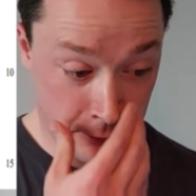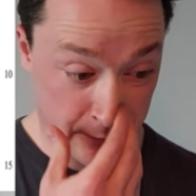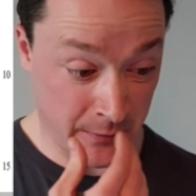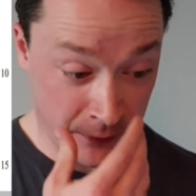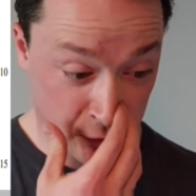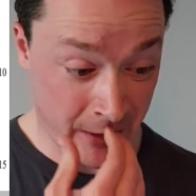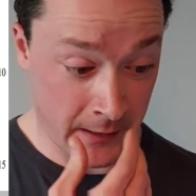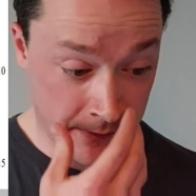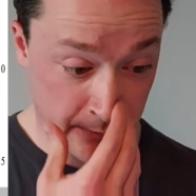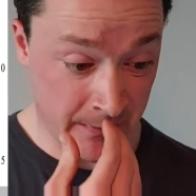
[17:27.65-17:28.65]
subsection
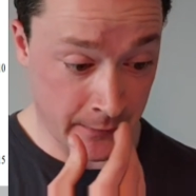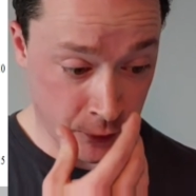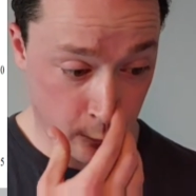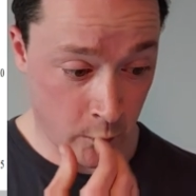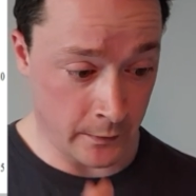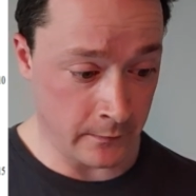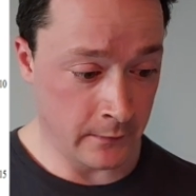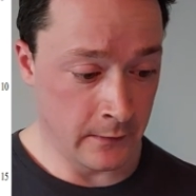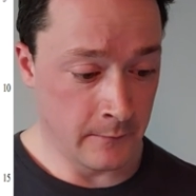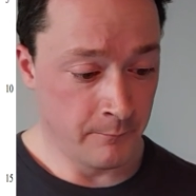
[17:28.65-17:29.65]
A, subsection
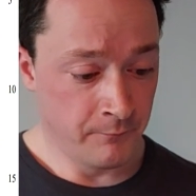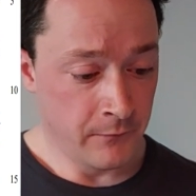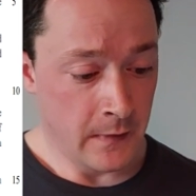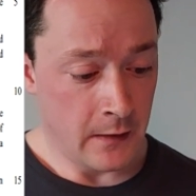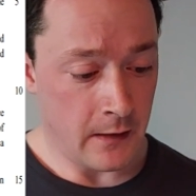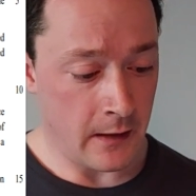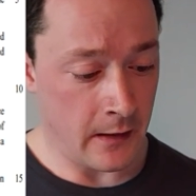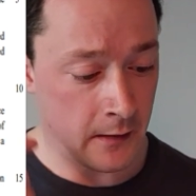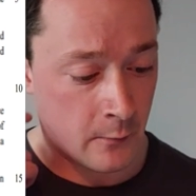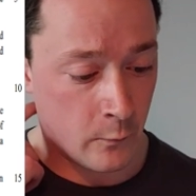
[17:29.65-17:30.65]
1,
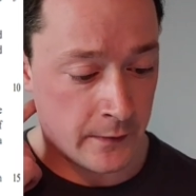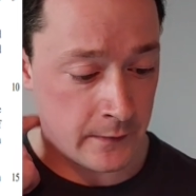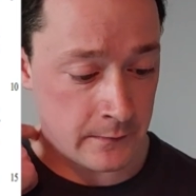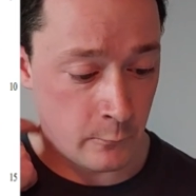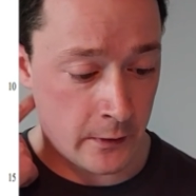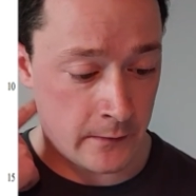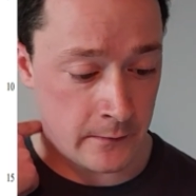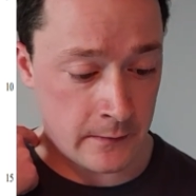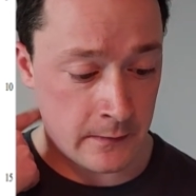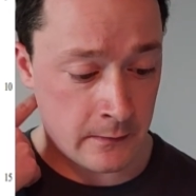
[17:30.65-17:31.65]
where
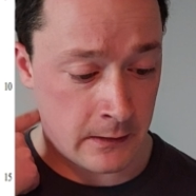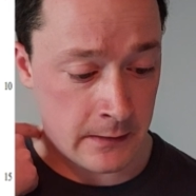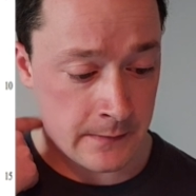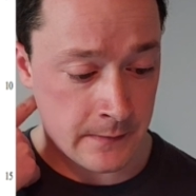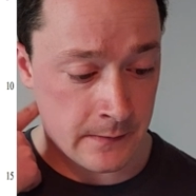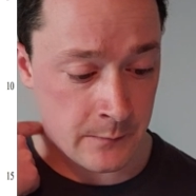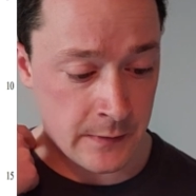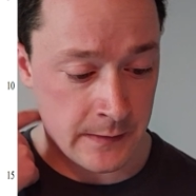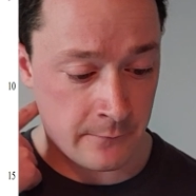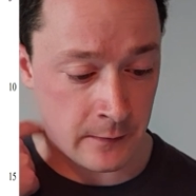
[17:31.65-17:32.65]
there is a
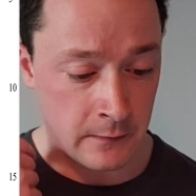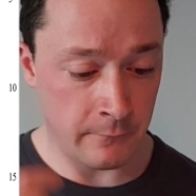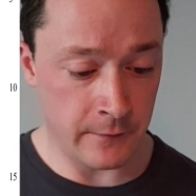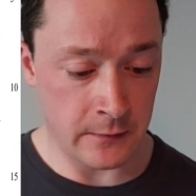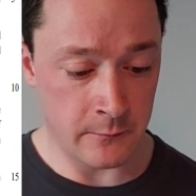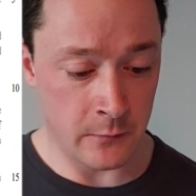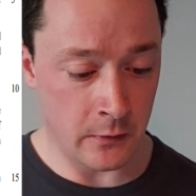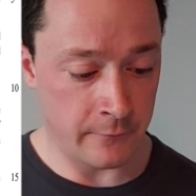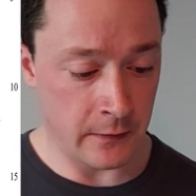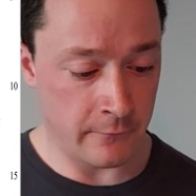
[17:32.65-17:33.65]
specific victim
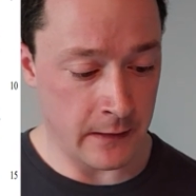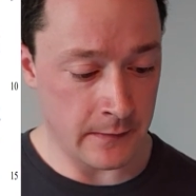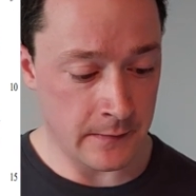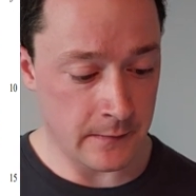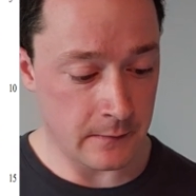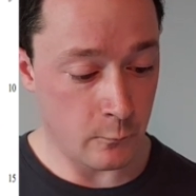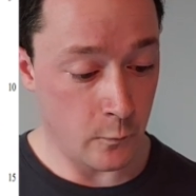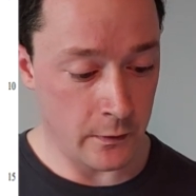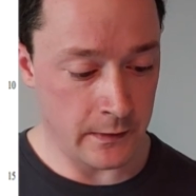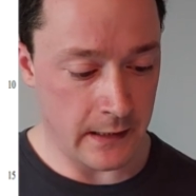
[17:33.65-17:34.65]
of the offence,
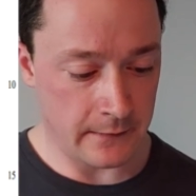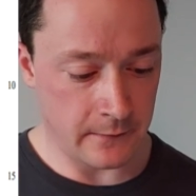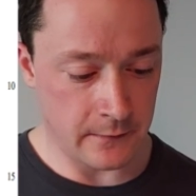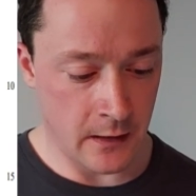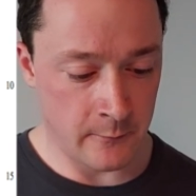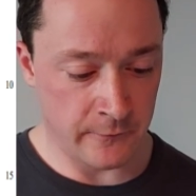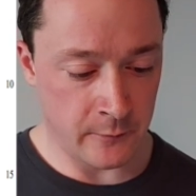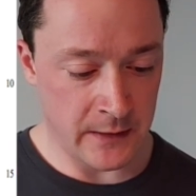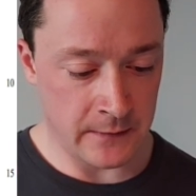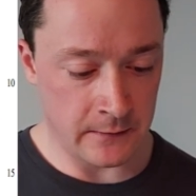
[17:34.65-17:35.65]
one at the time of
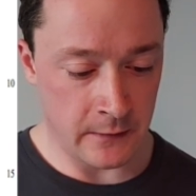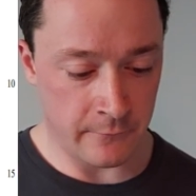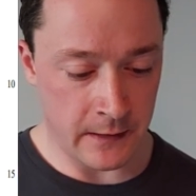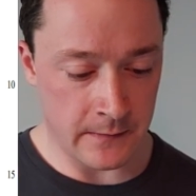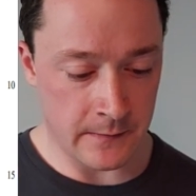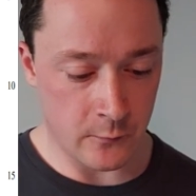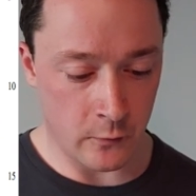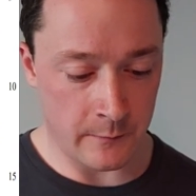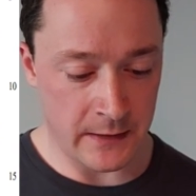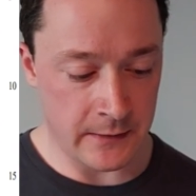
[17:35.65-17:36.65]
committing the offence
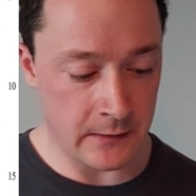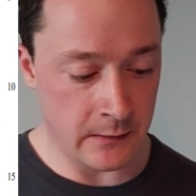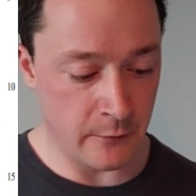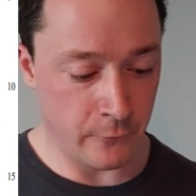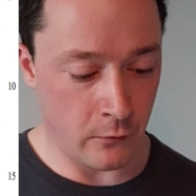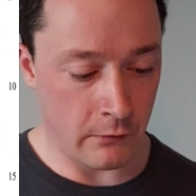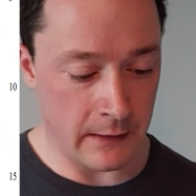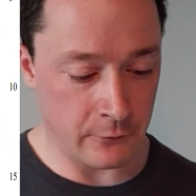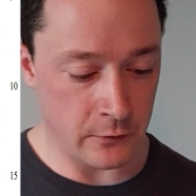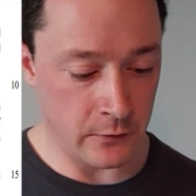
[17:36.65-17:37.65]
or immediately before or
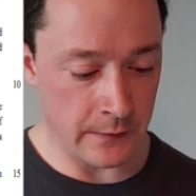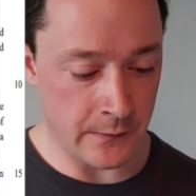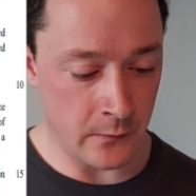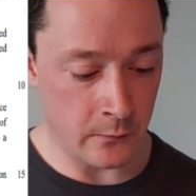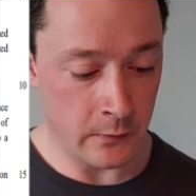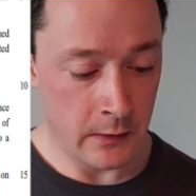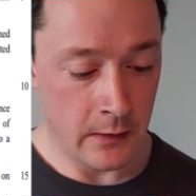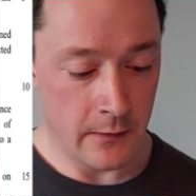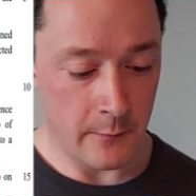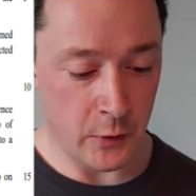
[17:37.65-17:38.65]
after doing so,
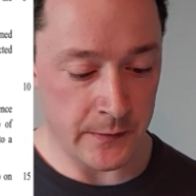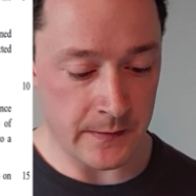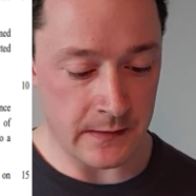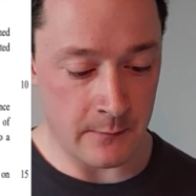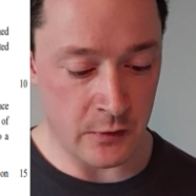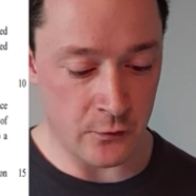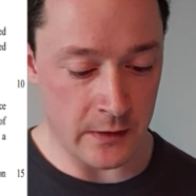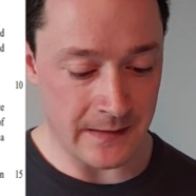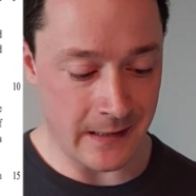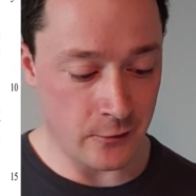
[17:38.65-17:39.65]
the person
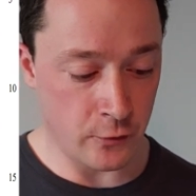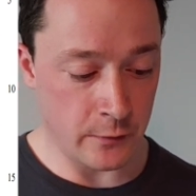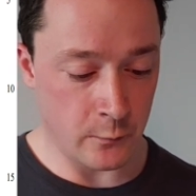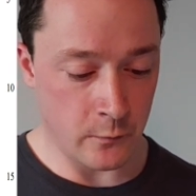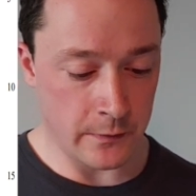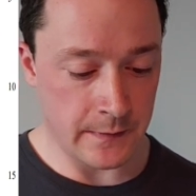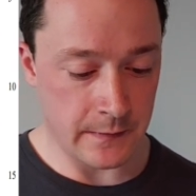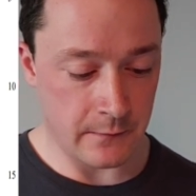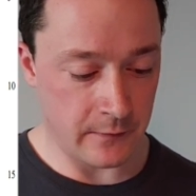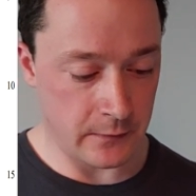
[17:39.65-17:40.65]
demonstrates hatred
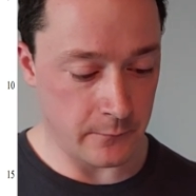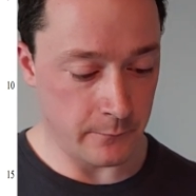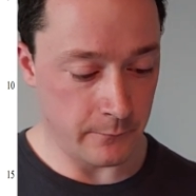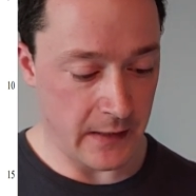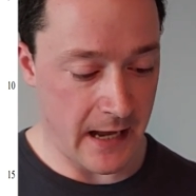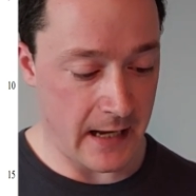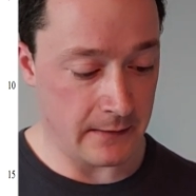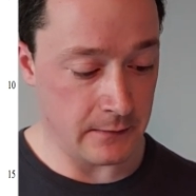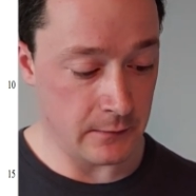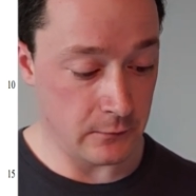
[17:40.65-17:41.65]
towards the victim.
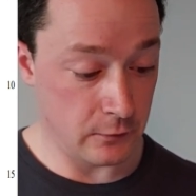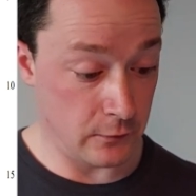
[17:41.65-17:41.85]
And